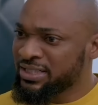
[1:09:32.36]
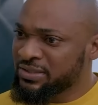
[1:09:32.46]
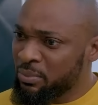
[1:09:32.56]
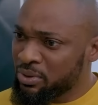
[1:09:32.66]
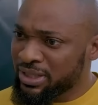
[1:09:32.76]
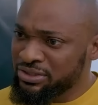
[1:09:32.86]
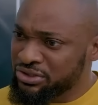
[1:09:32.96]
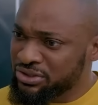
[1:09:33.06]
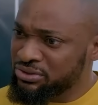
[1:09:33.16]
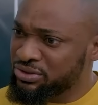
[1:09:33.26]
month? And you
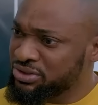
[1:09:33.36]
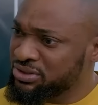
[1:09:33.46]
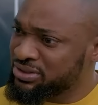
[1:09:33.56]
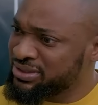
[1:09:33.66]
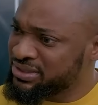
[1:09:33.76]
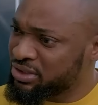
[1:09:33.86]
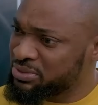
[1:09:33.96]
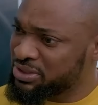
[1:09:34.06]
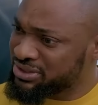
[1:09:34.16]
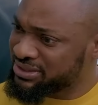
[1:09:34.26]
didn't tell
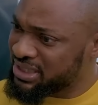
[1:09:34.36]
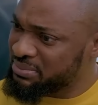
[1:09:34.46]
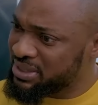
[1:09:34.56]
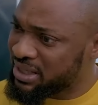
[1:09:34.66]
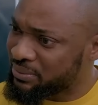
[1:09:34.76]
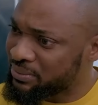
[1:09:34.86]
me. You're just telling me now.